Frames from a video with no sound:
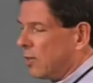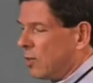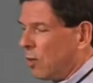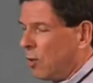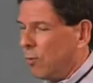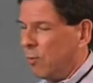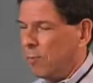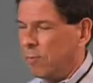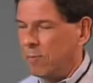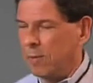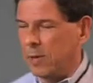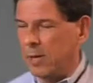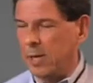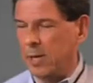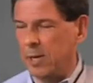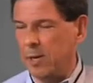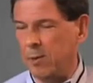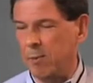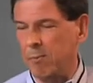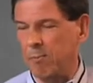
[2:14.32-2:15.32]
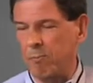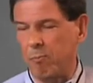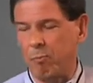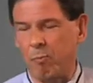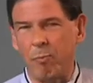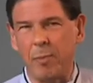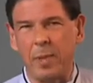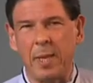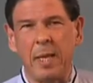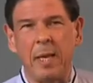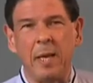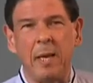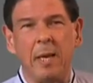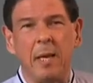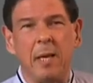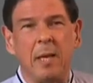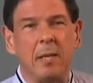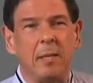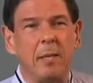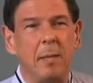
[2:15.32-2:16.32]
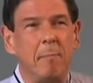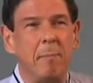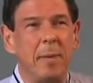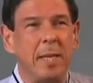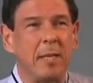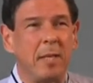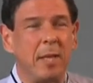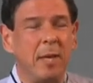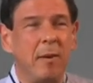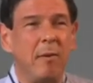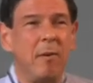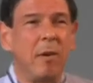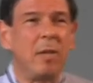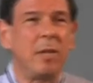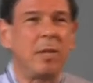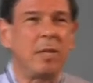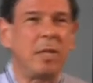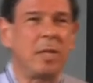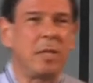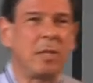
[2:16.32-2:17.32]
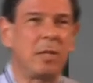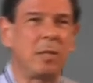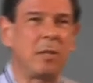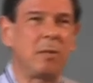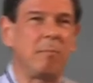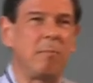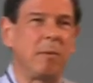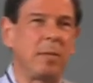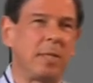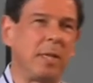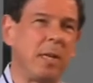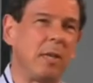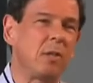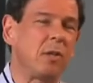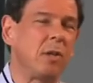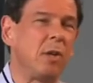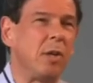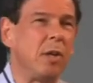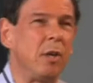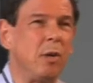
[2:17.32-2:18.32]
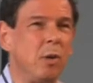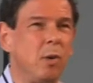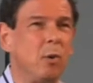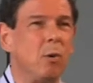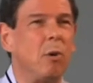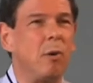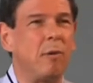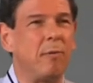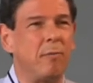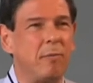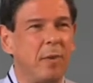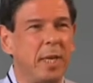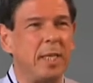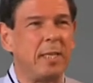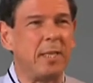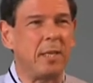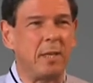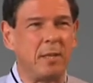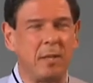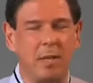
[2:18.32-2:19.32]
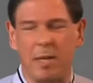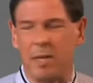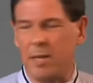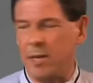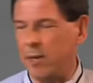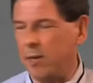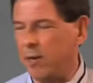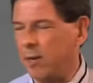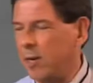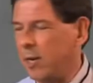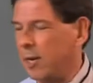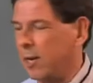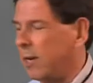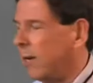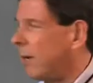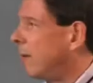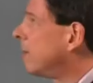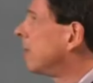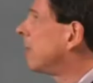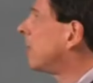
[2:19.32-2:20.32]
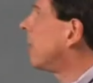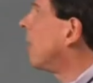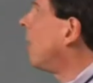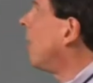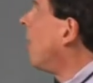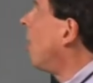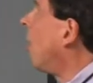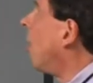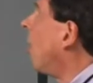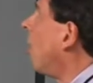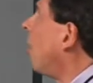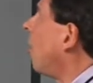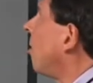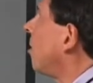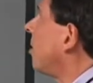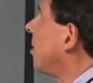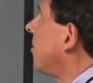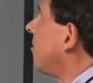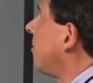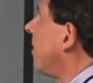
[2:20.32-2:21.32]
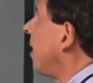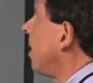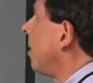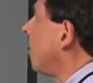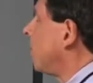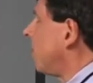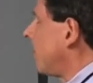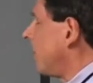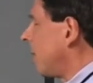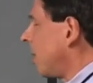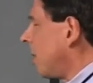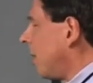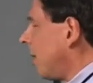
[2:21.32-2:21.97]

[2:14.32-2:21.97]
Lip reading: So the material that is essentially new or recent here is all developed in